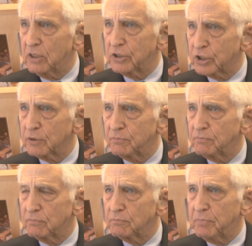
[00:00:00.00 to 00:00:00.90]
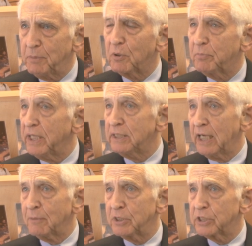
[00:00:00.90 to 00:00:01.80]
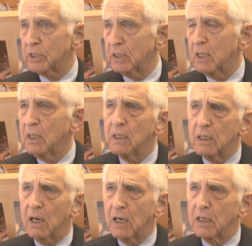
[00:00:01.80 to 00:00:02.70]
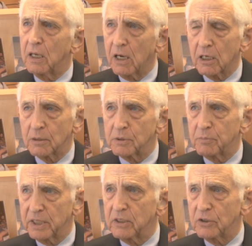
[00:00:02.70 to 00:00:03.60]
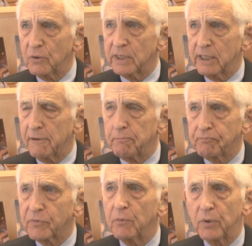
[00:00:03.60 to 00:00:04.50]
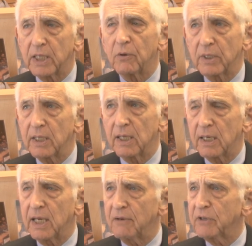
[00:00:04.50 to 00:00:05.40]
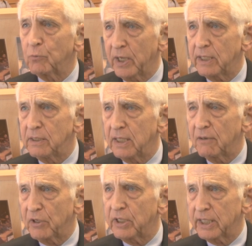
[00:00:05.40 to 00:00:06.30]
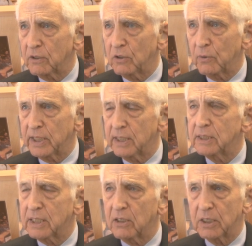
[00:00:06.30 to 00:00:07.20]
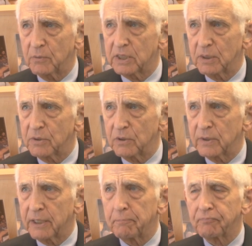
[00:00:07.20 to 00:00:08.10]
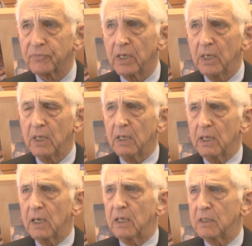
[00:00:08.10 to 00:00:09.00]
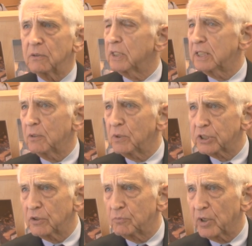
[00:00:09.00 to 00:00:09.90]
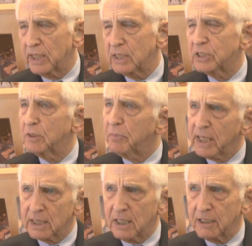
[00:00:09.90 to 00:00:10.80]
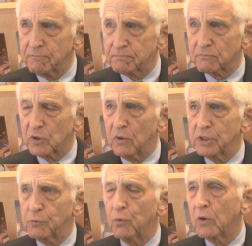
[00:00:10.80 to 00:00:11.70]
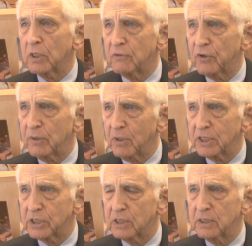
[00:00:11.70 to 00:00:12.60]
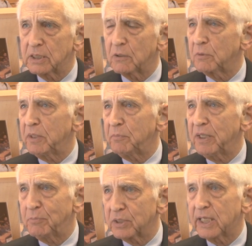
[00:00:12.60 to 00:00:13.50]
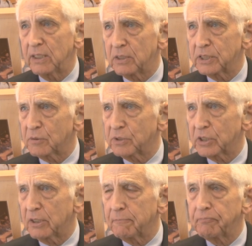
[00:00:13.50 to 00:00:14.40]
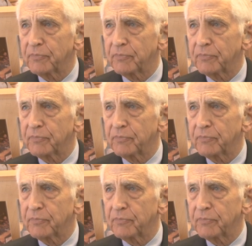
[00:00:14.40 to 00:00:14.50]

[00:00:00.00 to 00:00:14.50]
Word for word: to some people being damaged, uh, harmed by their doing that without uh, having read everything or knowing entirely what they were doing. I don't think that was good practice. The Pentagon, of course, warned very much that there would be people killed as a result.